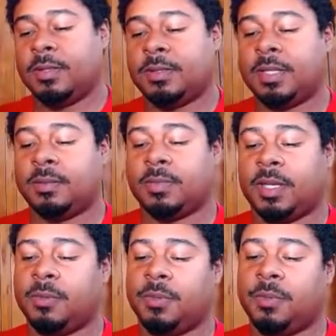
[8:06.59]
Same
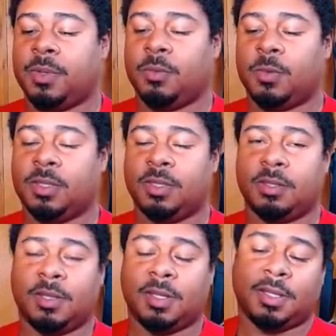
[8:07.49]
thing, we're running 1
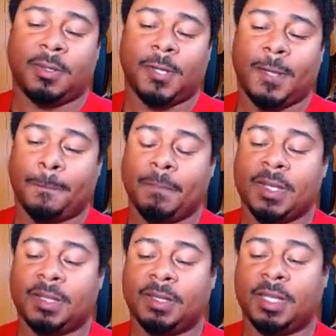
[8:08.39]

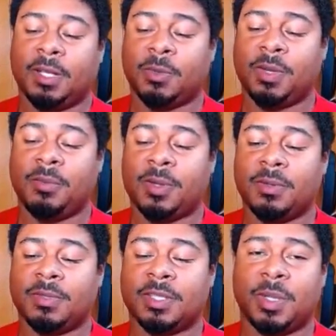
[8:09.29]
Link Karibo,
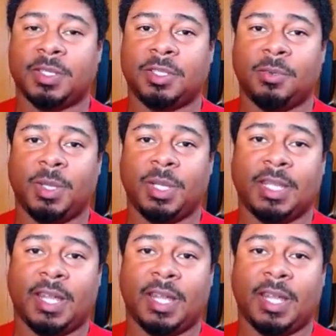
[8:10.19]
just make sure we get that